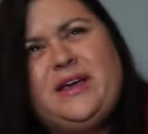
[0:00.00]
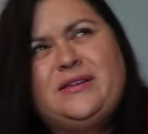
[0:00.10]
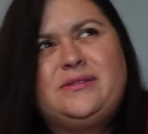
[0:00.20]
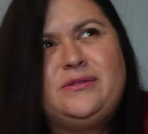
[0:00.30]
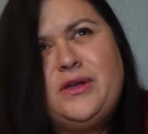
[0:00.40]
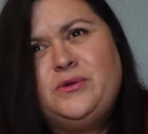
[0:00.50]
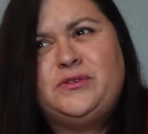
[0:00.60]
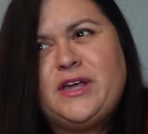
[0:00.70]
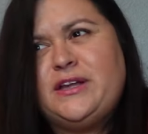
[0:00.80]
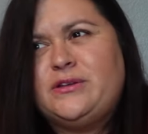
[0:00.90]
guess no
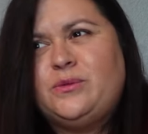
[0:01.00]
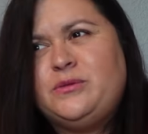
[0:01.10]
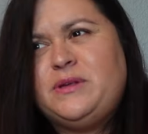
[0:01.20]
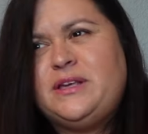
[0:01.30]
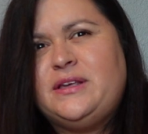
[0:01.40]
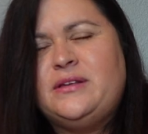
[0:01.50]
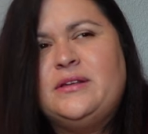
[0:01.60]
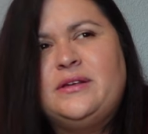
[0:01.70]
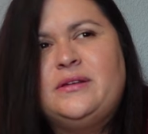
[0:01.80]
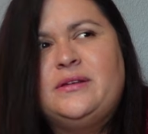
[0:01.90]
scent would be
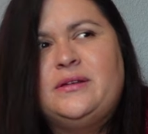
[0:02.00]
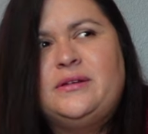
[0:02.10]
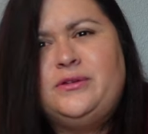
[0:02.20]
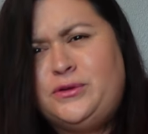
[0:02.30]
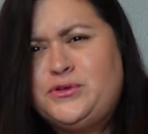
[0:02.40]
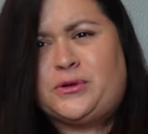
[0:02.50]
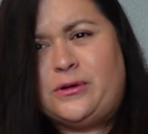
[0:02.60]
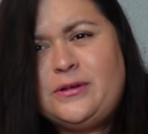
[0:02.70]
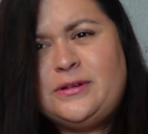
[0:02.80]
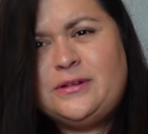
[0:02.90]

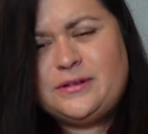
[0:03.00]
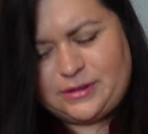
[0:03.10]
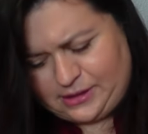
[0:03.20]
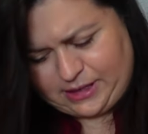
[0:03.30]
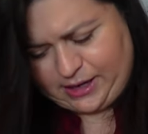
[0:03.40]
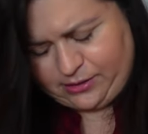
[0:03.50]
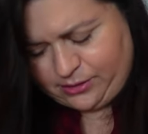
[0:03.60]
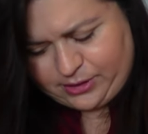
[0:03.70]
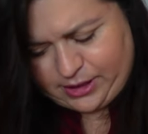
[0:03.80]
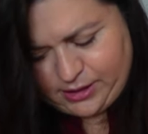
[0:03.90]
neutral.
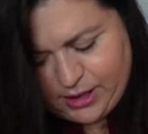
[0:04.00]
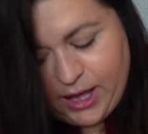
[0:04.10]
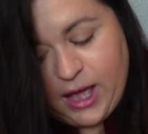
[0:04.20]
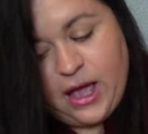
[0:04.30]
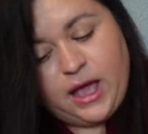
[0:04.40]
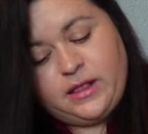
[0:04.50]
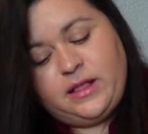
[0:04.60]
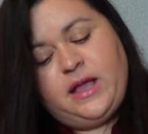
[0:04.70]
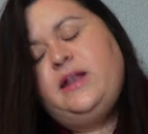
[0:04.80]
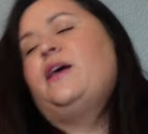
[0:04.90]
Oh, okay. And
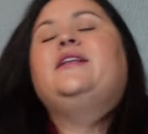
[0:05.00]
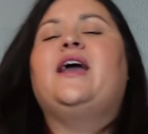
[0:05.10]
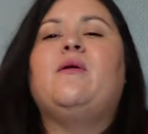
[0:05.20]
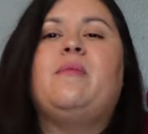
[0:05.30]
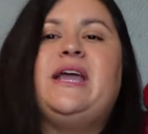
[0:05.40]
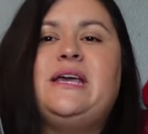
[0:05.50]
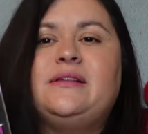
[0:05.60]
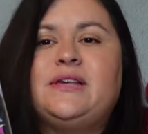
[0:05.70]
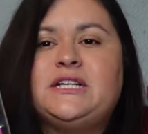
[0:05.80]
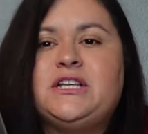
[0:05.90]
then now my
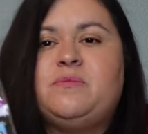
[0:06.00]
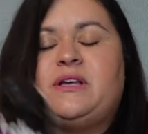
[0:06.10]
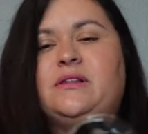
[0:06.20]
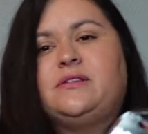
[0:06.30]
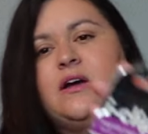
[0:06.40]
kids actually picked this